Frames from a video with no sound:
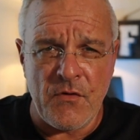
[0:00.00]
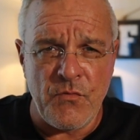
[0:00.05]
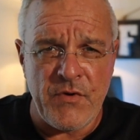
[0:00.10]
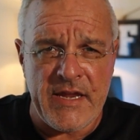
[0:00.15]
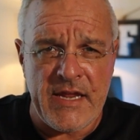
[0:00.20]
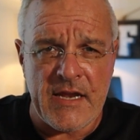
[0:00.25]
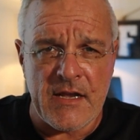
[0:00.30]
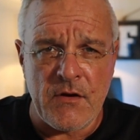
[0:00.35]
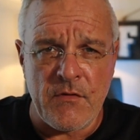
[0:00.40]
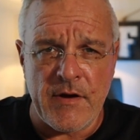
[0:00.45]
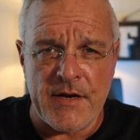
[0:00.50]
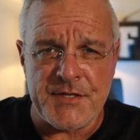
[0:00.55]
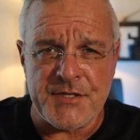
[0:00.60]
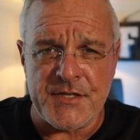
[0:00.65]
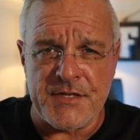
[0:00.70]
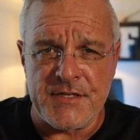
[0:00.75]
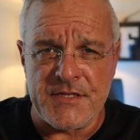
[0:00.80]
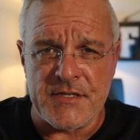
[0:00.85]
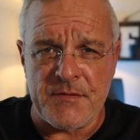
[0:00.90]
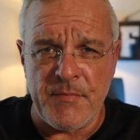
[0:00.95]
we get
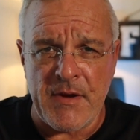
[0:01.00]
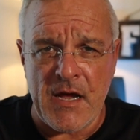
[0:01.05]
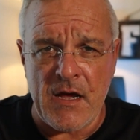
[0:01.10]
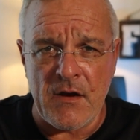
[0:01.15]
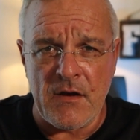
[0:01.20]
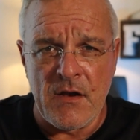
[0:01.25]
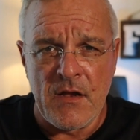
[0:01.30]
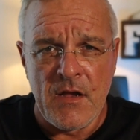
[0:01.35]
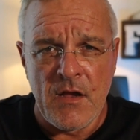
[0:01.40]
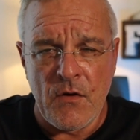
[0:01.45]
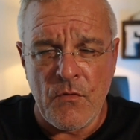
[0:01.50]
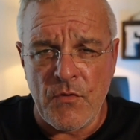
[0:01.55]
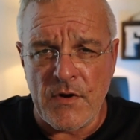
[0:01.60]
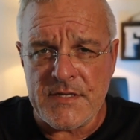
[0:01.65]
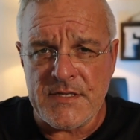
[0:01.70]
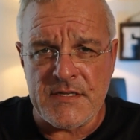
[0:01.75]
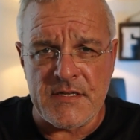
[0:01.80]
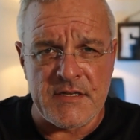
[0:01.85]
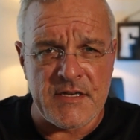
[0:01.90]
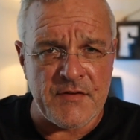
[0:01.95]
questions about
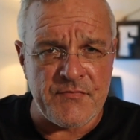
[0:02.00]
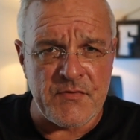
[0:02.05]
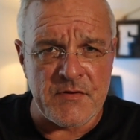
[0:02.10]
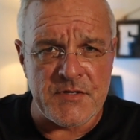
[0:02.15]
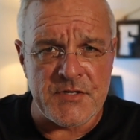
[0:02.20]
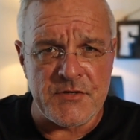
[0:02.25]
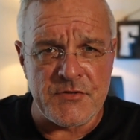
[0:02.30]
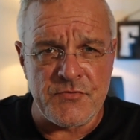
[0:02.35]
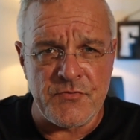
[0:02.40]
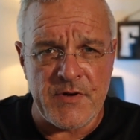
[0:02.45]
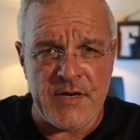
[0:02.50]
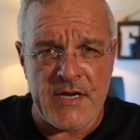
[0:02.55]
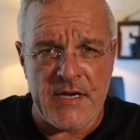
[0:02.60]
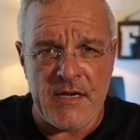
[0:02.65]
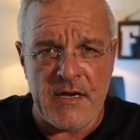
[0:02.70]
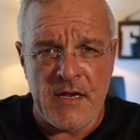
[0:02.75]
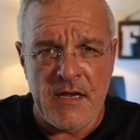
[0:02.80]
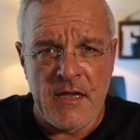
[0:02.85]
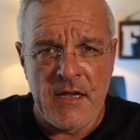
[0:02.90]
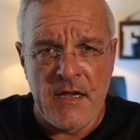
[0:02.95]
what's the difference
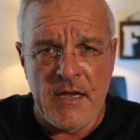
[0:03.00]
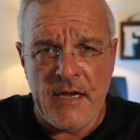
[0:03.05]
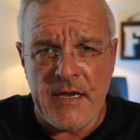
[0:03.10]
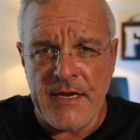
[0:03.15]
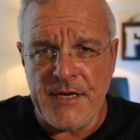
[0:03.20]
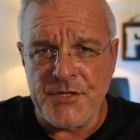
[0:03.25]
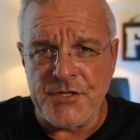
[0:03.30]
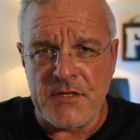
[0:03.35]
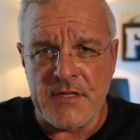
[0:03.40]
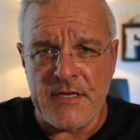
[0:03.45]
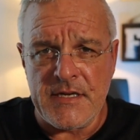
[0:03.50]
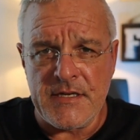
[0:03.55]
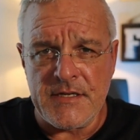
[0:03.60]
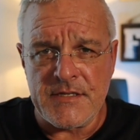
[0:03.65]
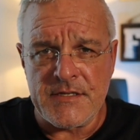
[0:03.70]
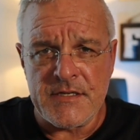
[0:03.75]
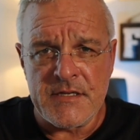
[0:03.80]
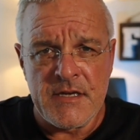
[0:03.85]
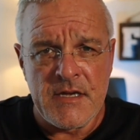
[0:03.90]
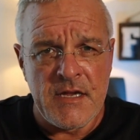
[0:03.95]
between each of
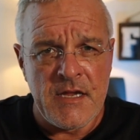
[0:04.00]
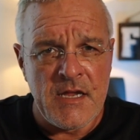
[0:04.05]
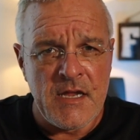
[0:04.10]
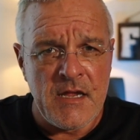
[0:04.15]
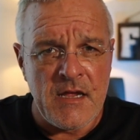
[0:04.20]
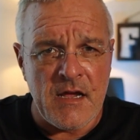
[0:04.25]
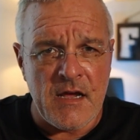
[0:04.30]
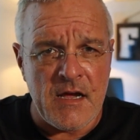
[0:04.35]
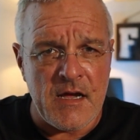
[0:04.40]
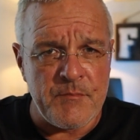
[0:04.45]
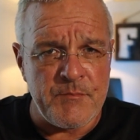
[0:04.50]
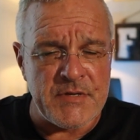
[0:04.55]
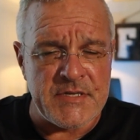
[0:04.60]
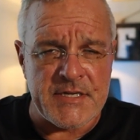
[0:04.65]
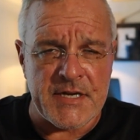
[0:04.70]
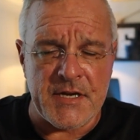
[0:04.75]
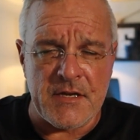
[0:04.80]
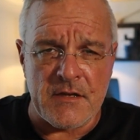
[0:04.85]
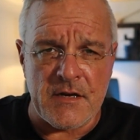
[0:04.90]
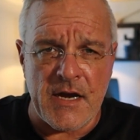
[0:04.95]
these
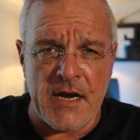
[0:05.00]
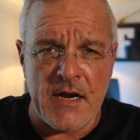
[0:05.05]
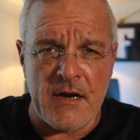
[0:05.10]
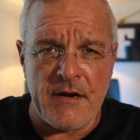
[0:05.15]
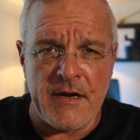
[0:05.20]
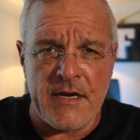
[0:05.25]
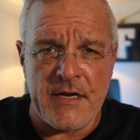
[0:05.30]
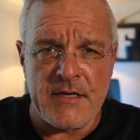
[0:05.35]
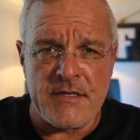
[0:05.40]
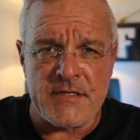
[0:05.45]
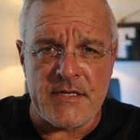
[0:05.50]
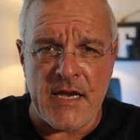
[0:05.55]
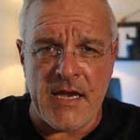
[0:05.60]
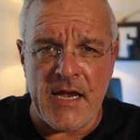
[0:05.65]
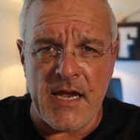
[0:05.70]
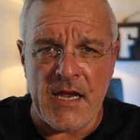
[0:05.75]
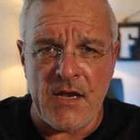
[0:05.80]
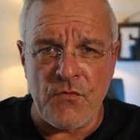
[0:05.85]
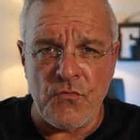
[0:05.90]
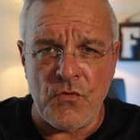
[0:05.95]
particular areas,
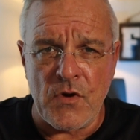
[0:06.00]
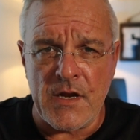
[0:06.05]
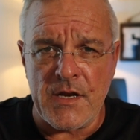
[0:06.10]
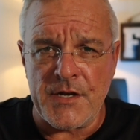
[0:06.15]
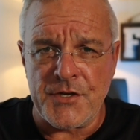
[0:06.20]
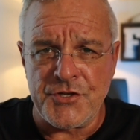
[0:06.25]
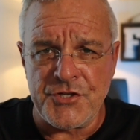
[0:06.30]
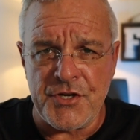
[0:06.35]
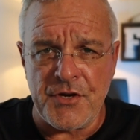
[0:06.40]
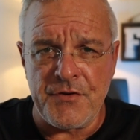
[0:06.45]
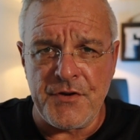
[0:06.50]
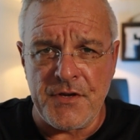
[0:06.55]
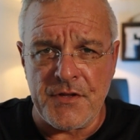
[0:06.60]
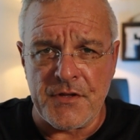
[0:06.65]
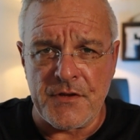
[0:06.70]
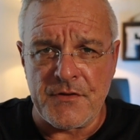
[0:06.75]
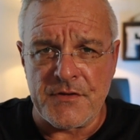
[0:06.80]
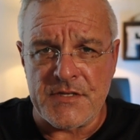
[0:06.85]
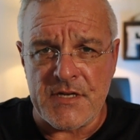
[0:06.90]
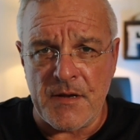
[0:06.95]
and we're going to show you
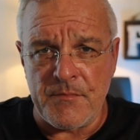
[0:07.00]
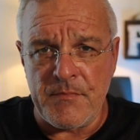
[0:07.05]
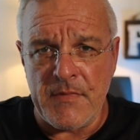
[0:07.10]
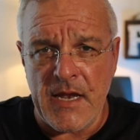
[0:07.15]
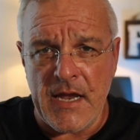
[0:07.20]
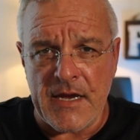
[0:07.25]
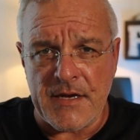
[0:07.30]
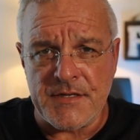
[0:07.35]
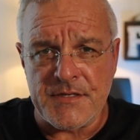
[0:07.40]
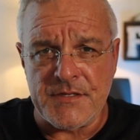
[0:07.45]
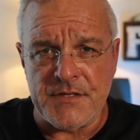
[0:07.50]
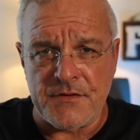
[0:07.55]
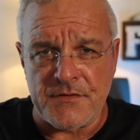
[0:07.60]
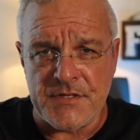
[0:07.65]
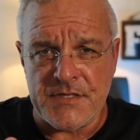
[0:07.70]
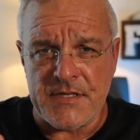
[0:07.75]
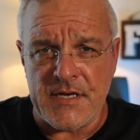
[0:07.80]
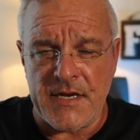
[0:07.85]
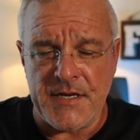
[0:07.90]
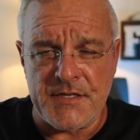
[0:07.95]
those up next, so
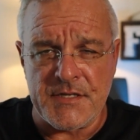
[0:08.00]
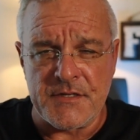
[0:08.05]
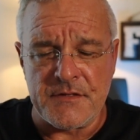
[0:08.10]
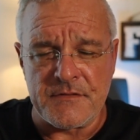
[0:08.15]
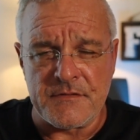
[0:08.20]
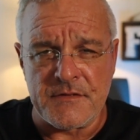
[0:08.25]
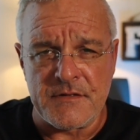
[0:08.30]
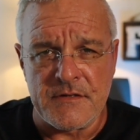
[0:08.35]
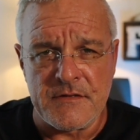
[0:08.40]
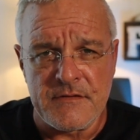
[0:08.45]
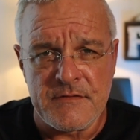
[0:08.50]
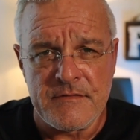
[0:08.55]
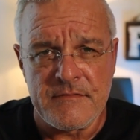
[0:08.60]
stay tuned.